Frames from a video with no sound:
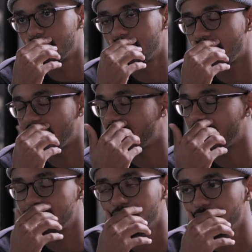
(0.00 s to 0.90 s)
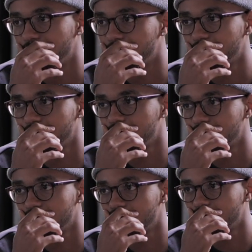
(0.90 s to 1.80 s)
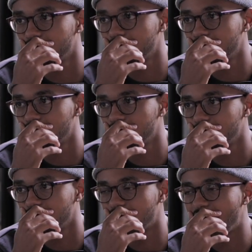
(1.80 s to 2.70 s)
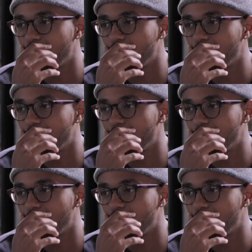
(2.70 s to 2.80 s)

yeah, I don't know. Yeah. It